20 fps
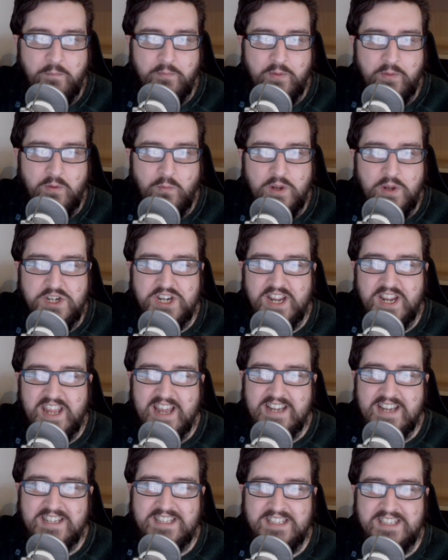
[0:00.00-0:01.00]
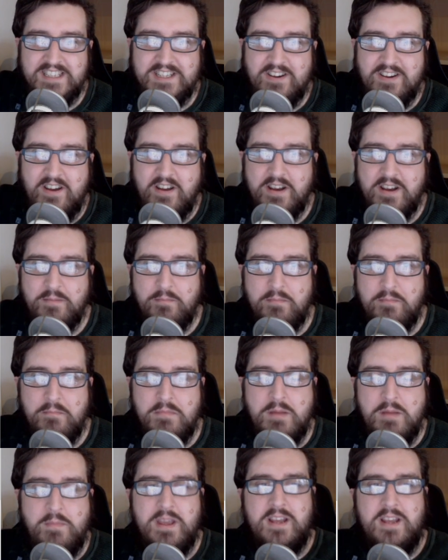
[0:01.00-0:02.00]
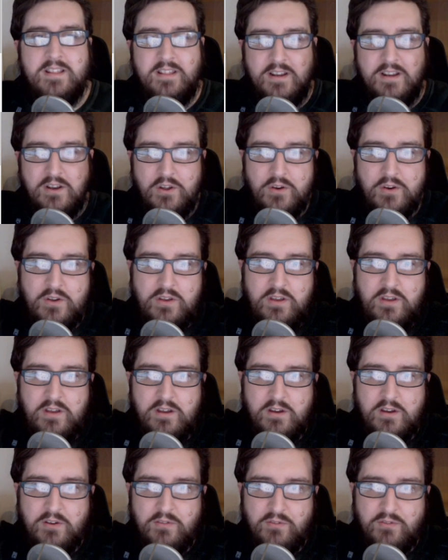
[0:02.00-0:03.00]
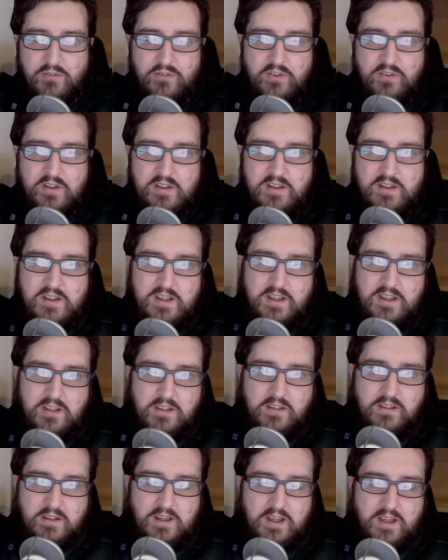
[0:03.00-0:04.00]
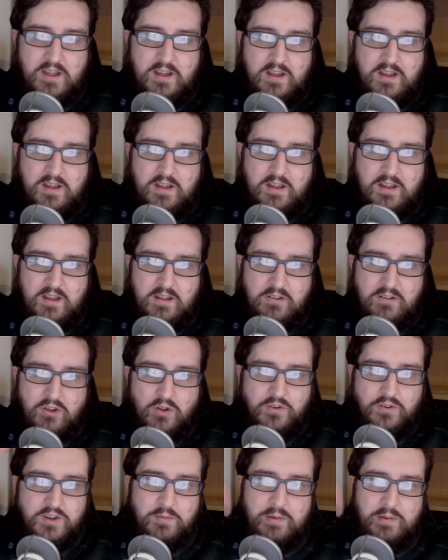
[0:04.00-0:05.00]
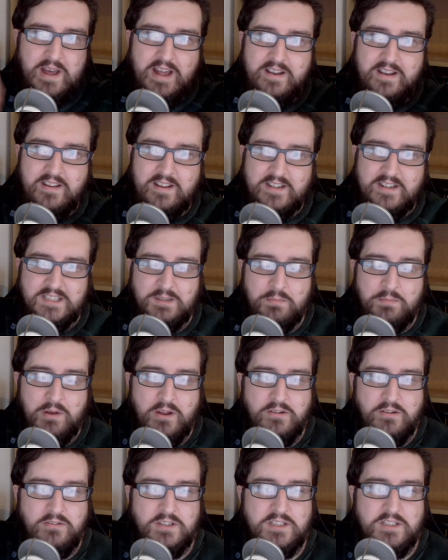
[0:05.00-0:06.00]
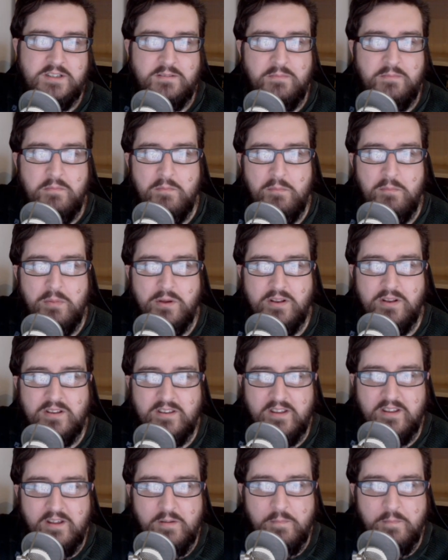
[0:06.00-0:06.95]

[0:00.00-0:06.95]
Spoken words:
which I guess is trying to mimic the look of Gundabad, I suppose. But